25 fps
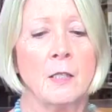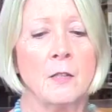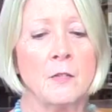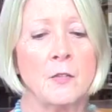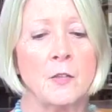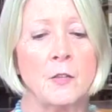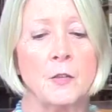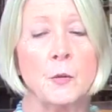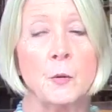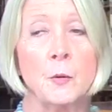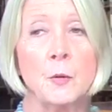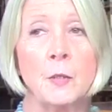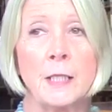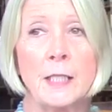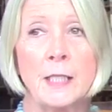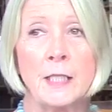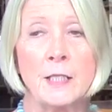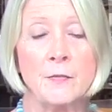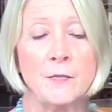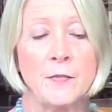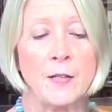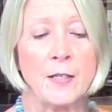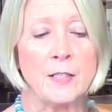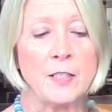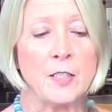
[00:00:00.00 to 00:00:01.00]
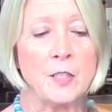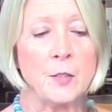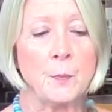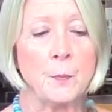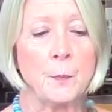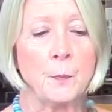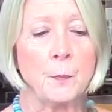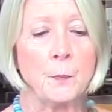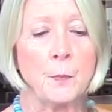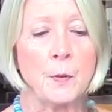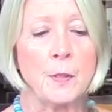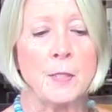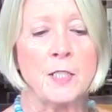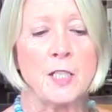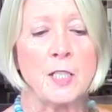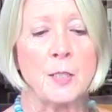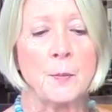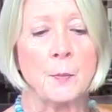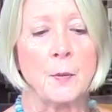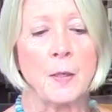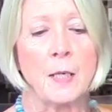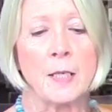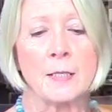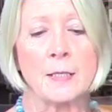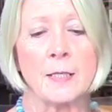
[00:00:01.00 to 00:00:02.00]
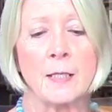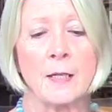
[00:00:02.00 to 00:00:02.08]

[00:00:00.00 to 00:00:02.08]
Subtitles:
The newly invented printing press